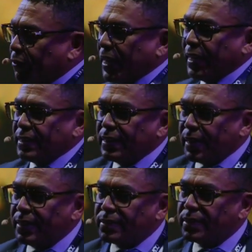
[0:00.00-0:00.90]

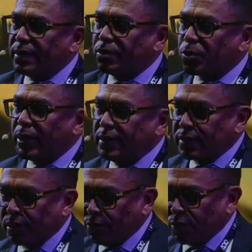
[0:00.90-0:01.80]
igniting
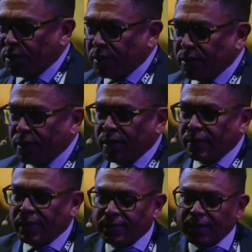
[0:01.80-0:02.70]
creativity
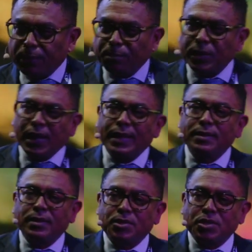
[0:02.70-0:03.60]
that can plant
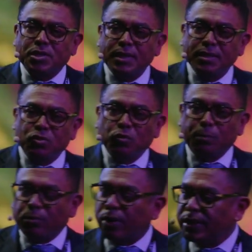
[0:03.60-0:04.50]
the seeds for
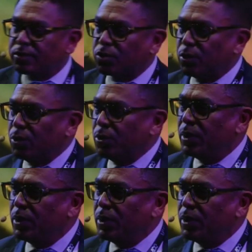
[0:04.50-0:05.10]
breakthrough